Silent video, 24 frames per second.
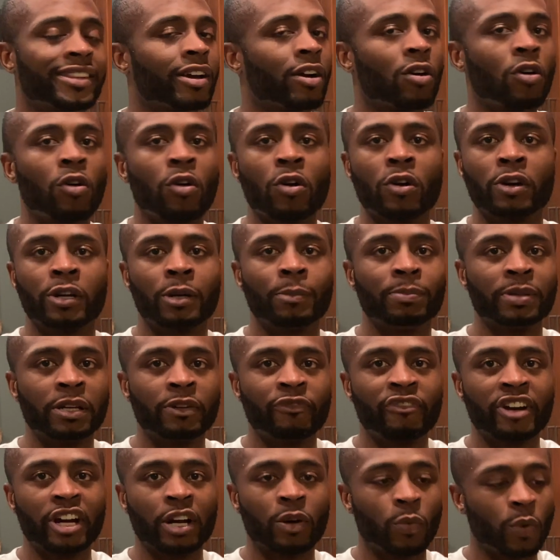all gonna blend
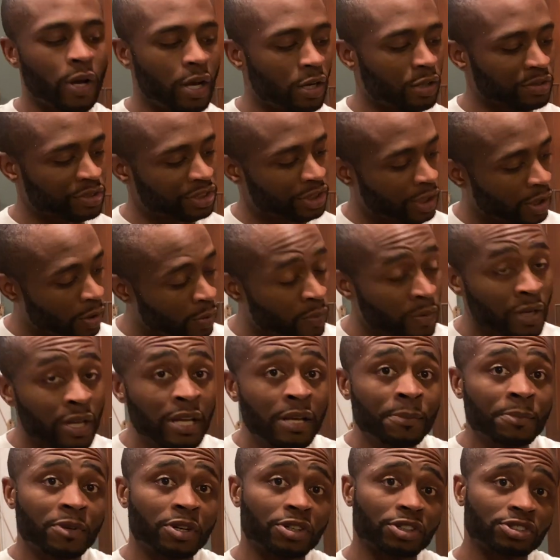very well. So I'm
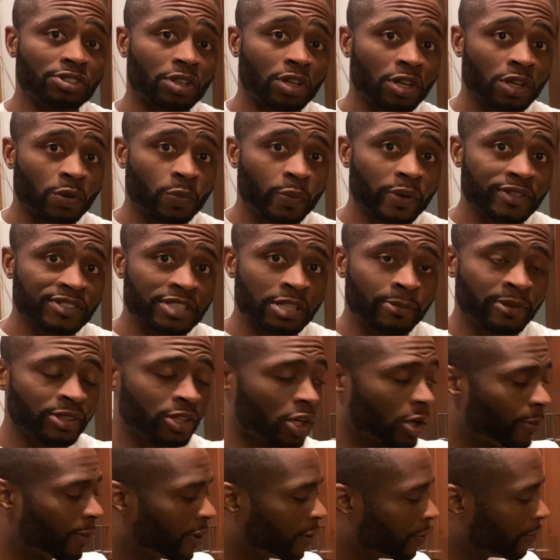gonna start off with some
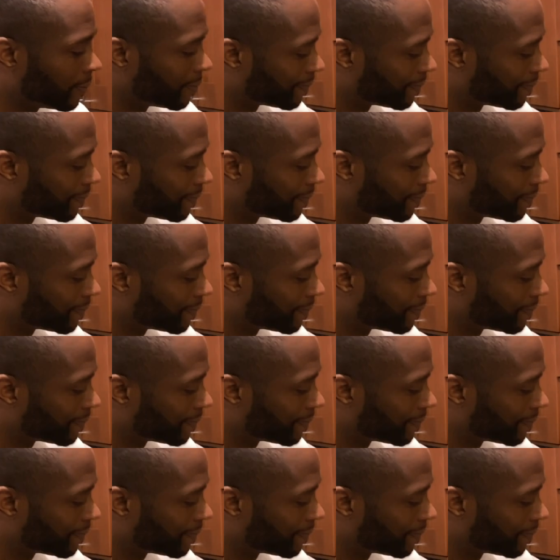adobo.